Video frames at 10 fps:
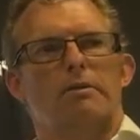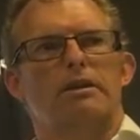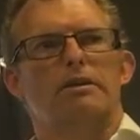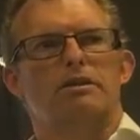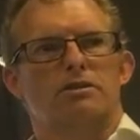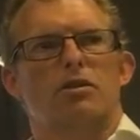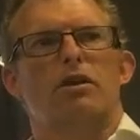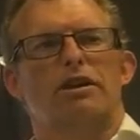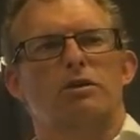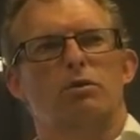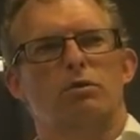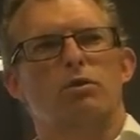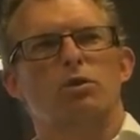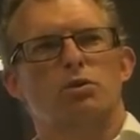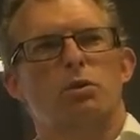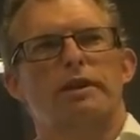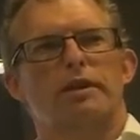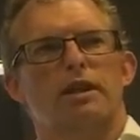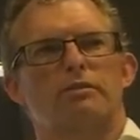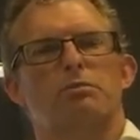in designing or
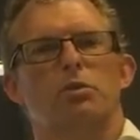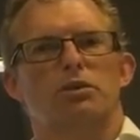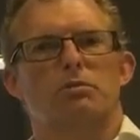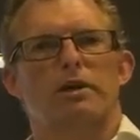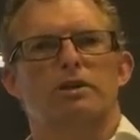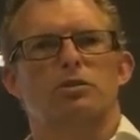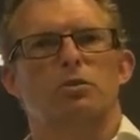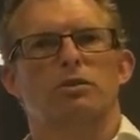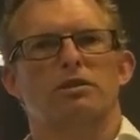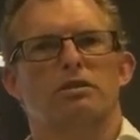tweaking that report to make sure